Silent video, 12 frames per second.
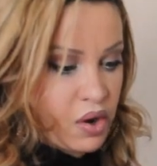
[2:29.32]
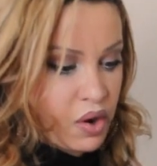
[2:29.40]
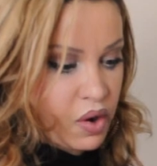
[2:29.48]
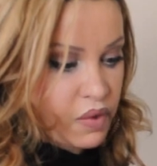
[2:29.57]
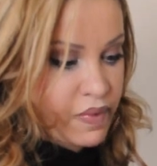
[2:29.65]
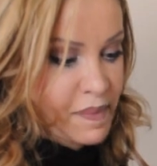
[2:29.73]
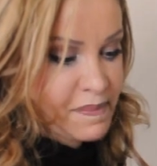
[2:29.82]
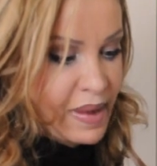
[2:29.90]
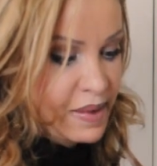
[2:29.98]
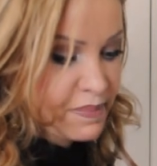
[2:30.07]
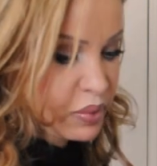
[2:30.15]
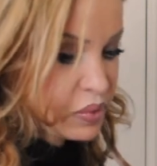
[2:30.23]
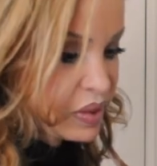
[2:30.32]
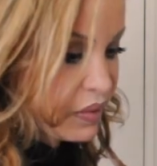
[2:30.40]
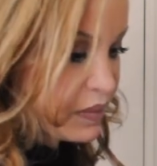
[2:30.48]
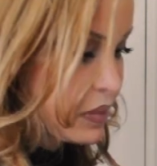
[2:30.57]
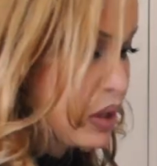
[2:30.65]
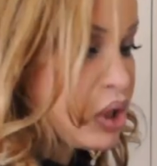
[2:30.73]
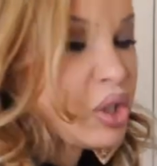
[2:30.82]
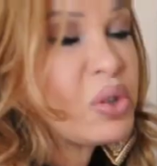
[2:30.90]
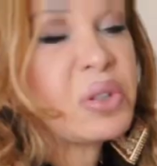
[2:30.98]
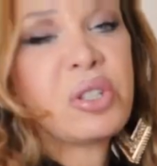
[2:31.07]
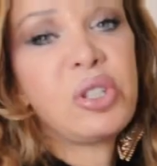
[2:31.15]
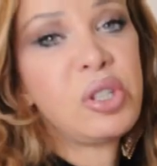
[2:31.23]
of maple syrup. Now you
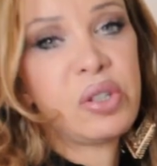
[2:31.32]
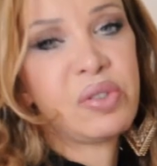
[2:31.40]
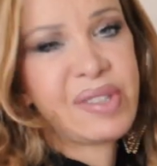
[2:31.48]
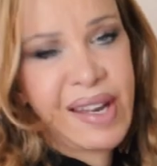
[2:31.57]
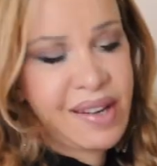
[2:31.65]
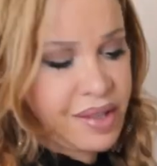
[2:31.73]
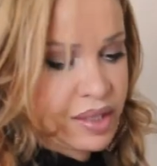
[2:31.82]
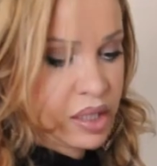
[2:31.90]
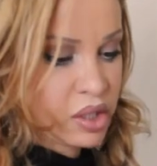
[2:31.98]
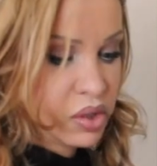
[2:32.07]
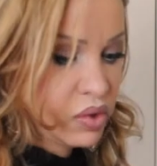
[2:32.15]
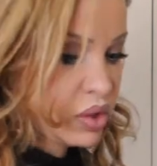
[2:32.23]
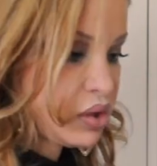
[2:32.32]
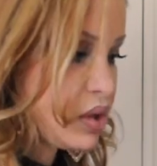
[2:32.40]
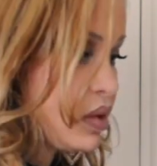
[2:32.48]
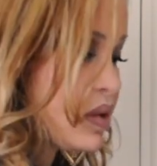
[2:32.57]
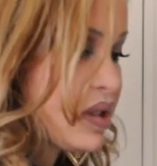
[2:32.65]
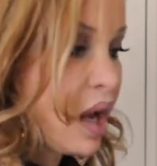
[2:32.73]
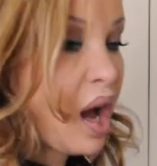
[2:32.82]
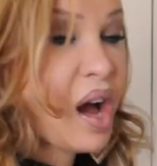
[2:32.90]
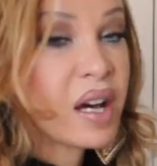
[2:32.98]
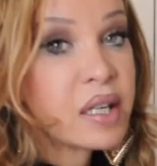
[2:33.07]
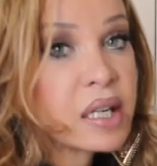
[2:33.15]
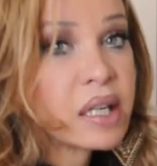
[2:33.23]
can use anything. You can use
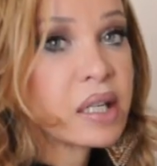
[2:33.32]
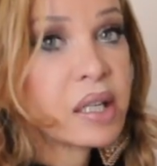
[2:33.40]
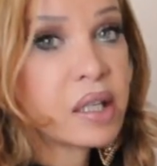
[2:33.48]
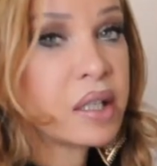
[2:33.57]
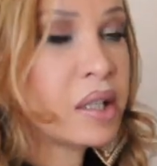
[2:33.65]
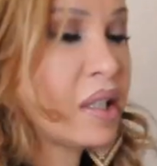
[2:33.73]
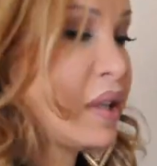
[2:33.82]
honey,